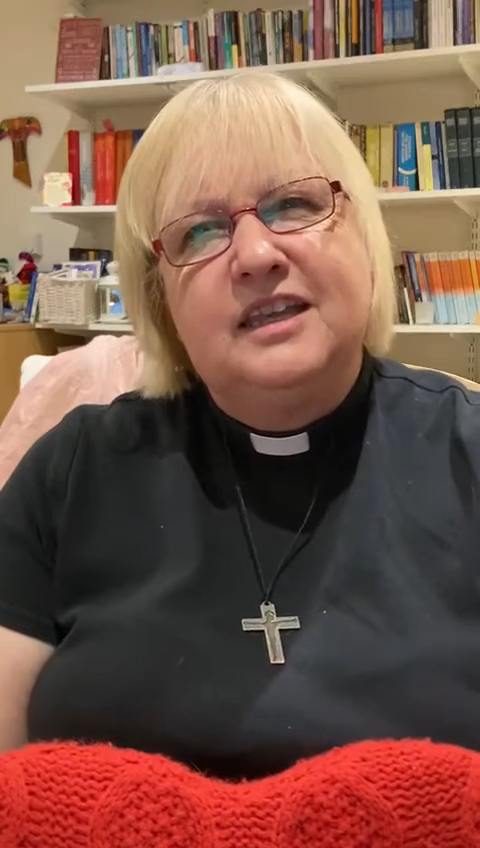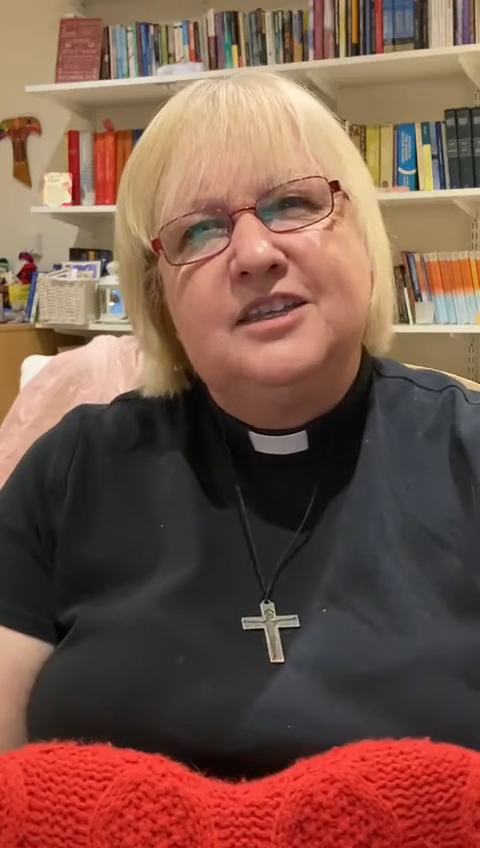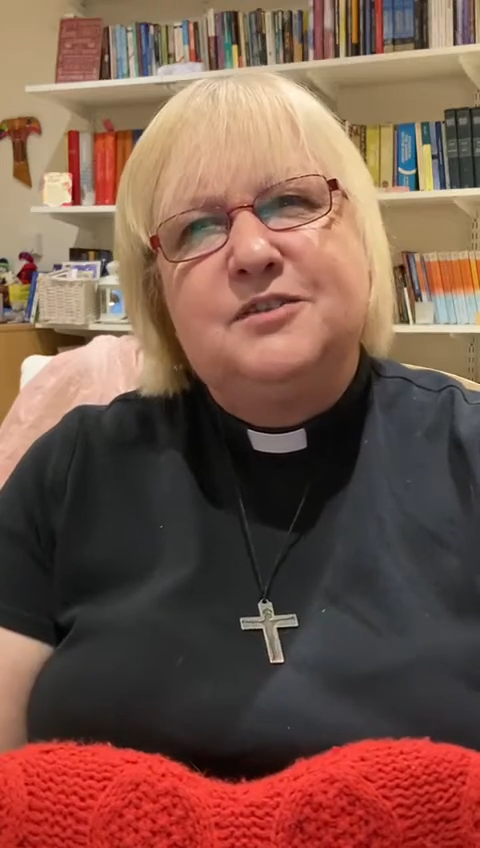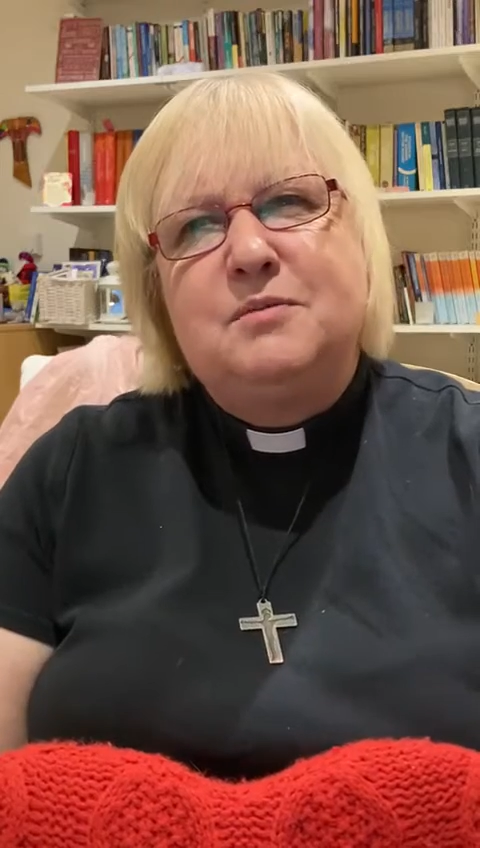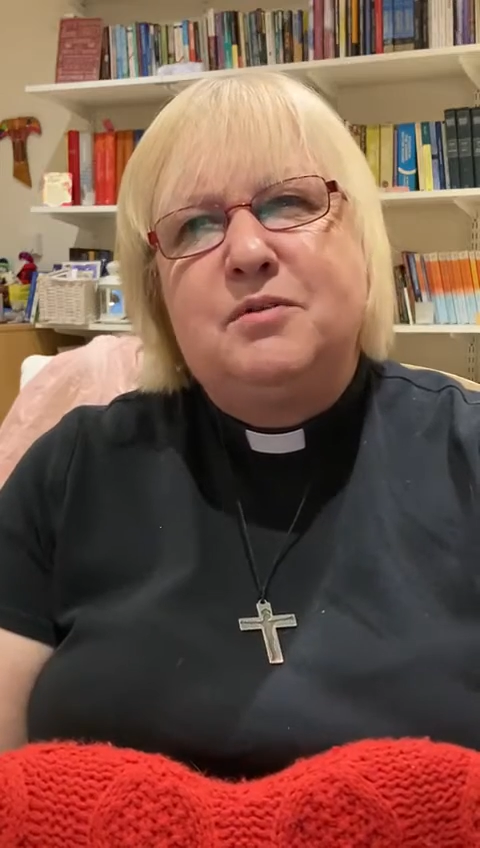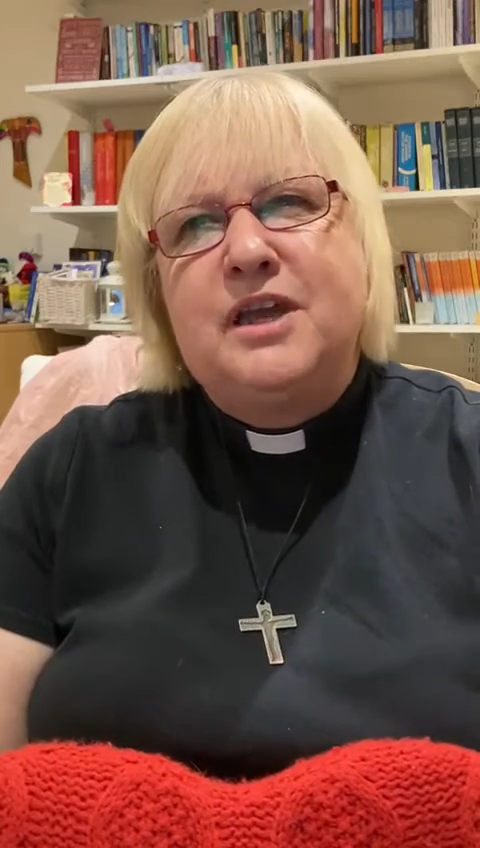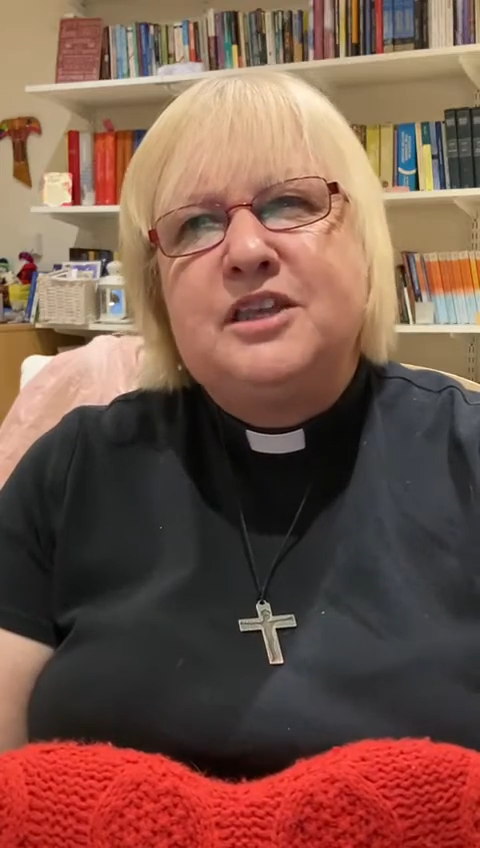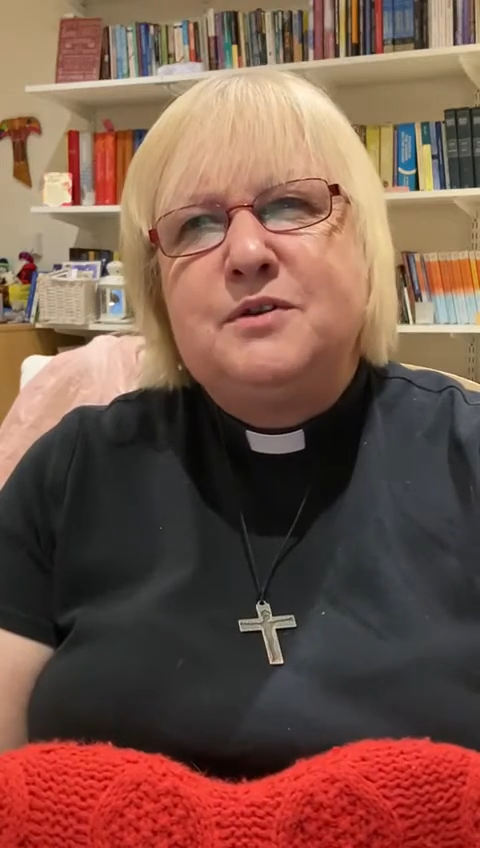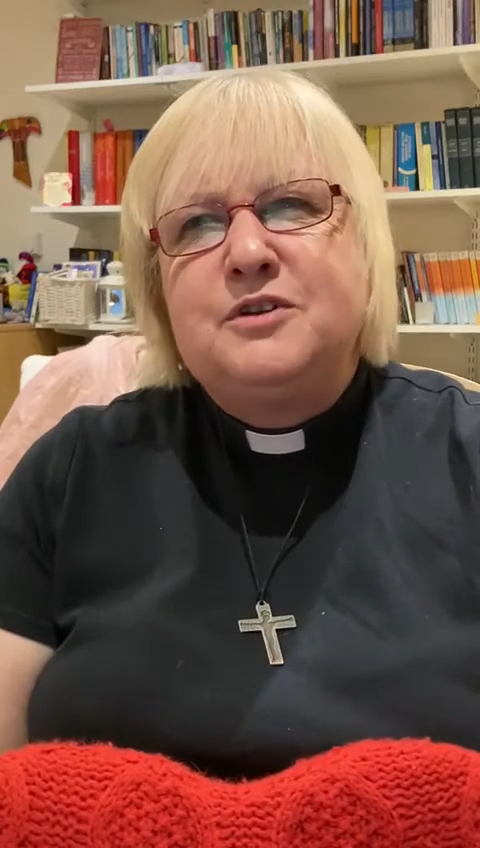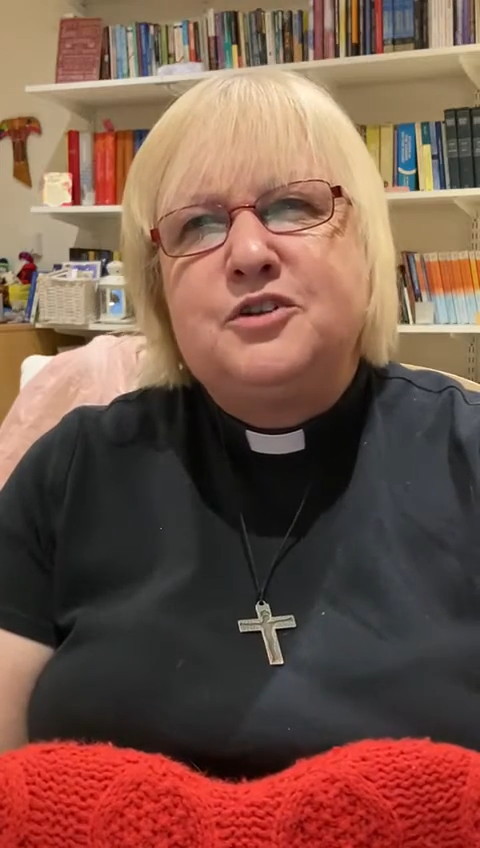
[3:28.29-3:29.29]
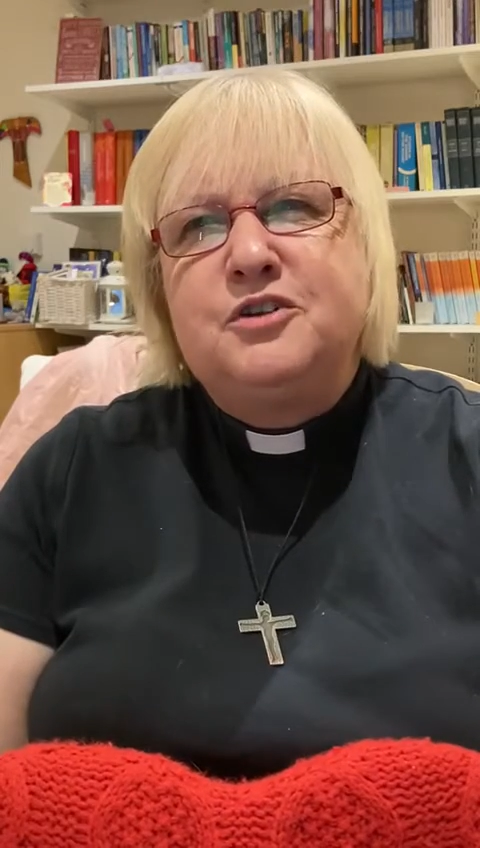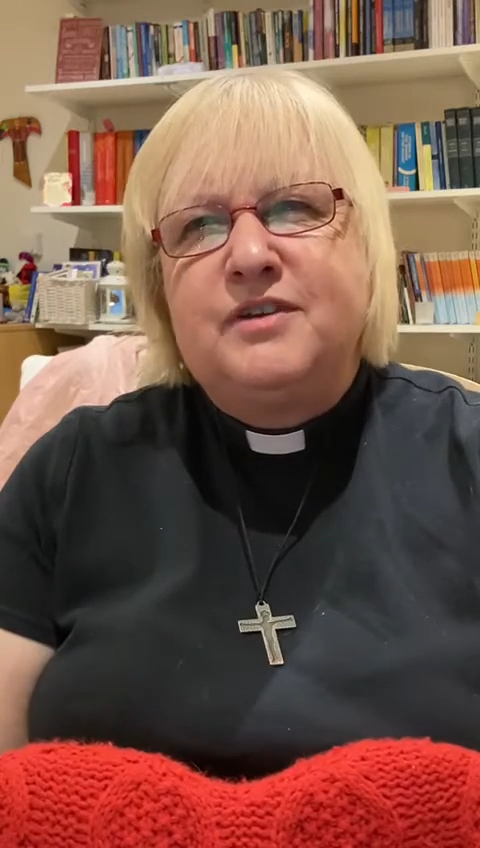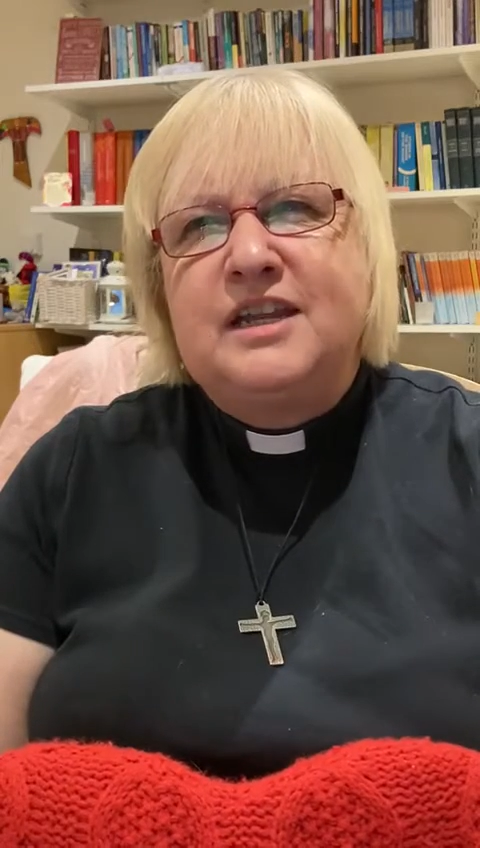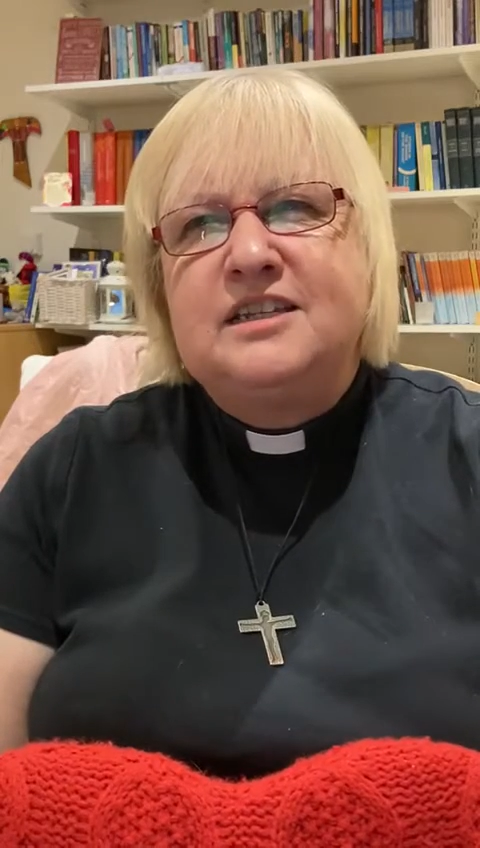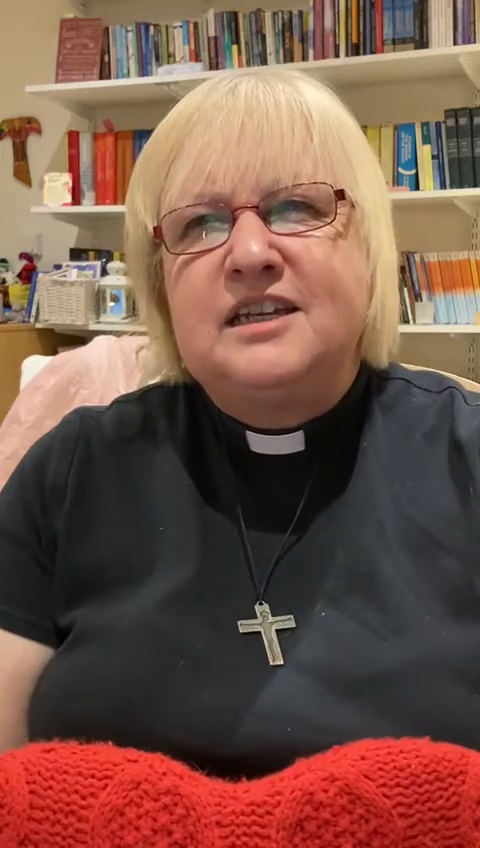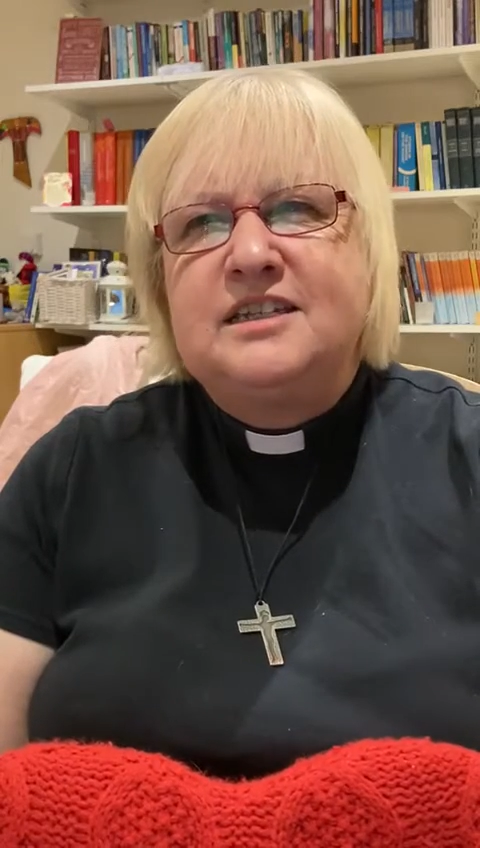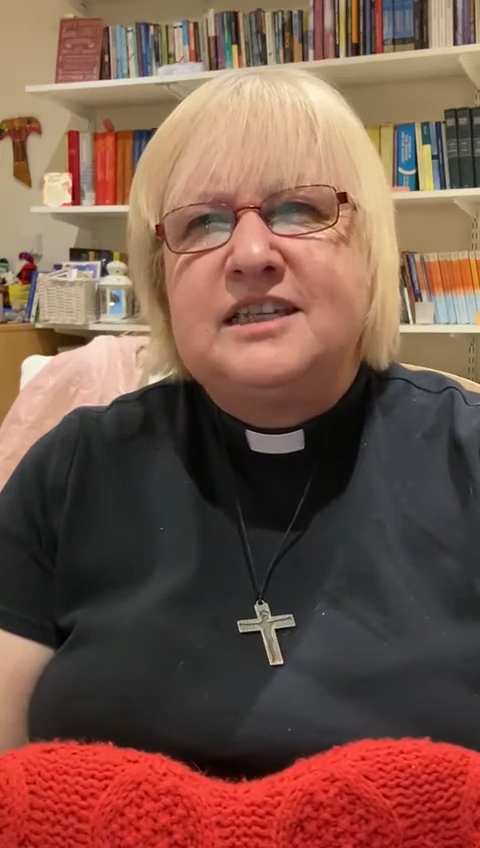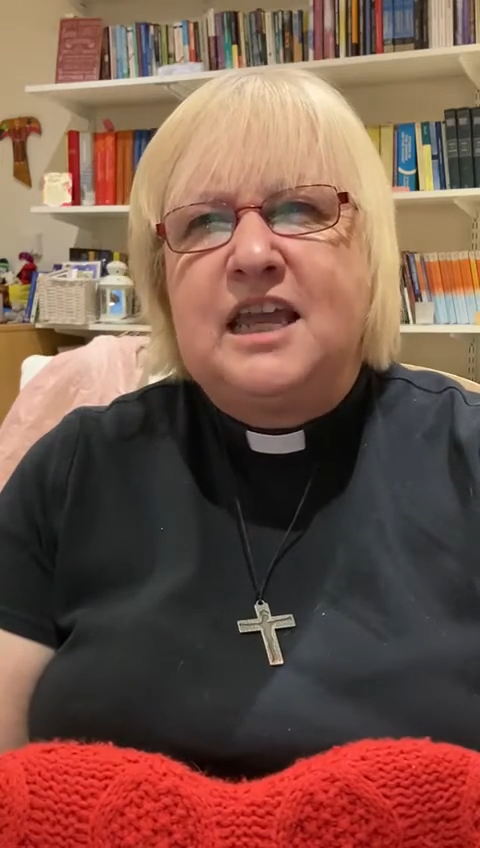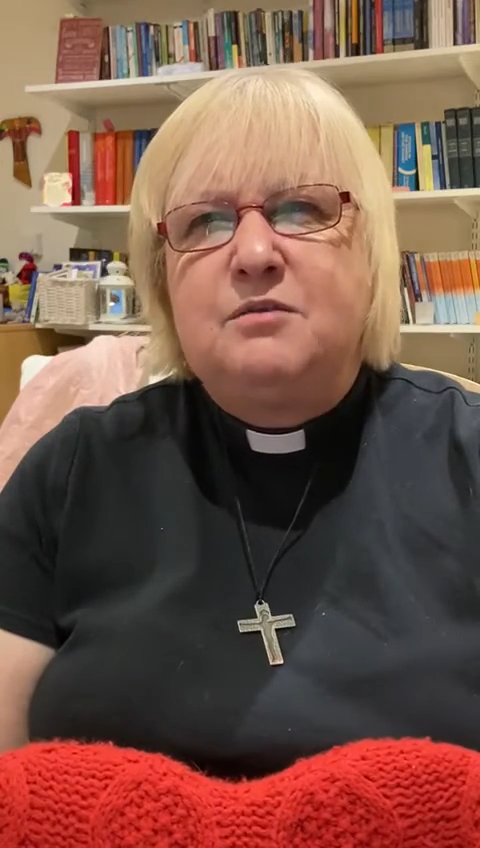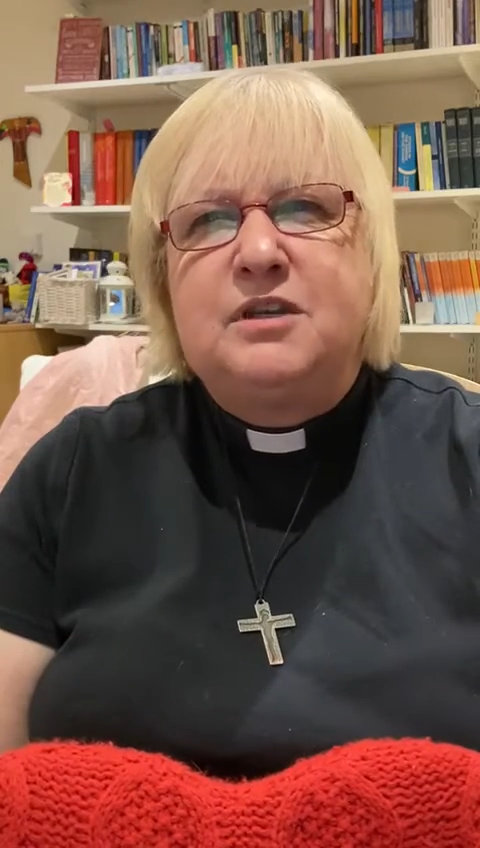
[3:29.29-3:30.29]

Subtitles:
So I pray that you enjoy Valentine's Day,